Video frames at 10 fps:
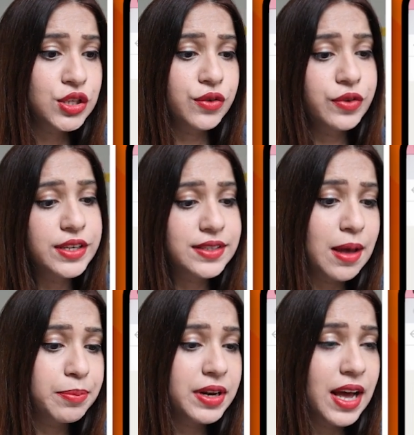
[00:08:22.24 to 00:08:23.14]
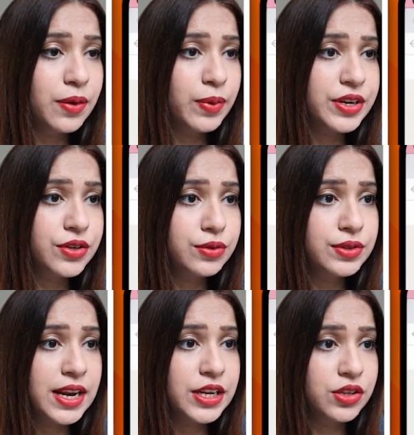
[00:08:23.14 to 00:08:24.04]
So for example, I went to
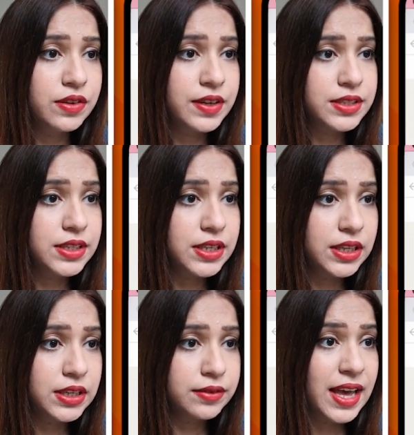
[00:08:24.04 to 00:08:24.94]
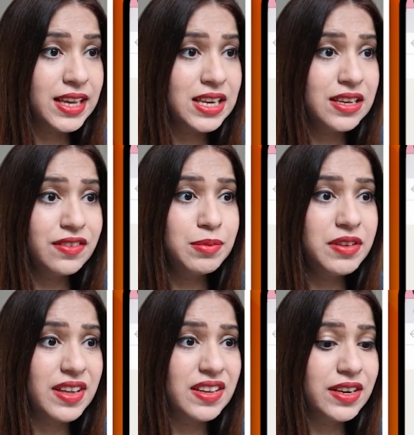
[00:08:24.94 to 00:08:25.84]
Delhi University. I can even
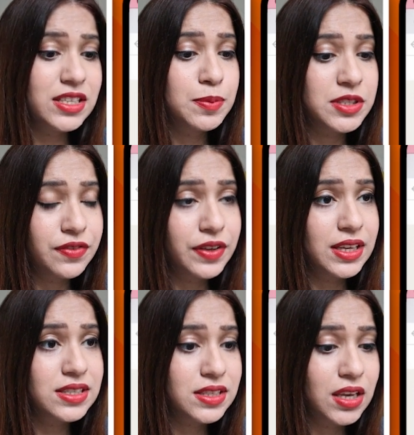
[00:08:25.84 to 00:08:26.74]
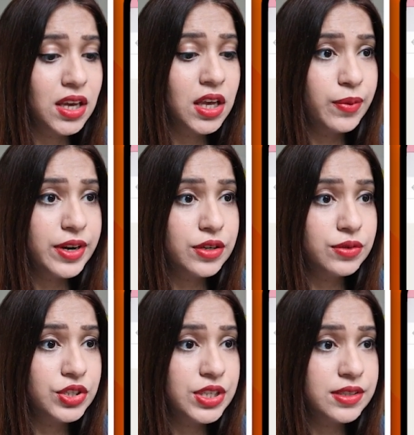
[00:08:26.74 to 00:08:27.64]
be very, very specific and say I went
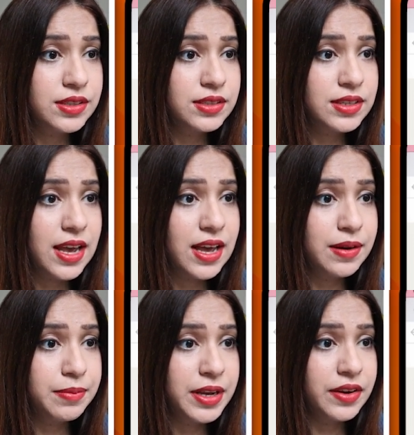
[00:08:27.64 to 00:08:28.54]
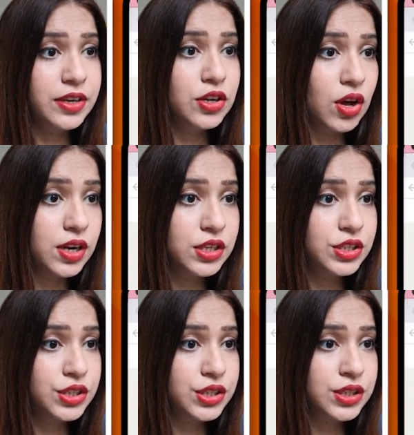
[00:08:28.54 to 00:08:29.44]
to Jesus and Mary
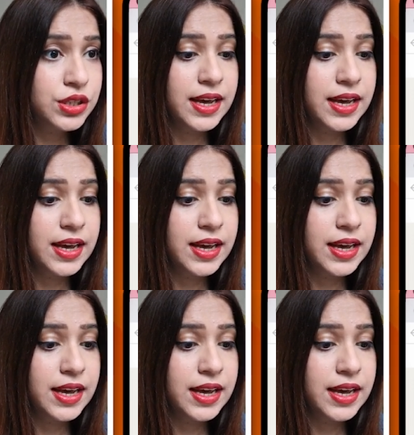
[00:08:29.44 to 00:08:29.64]
College.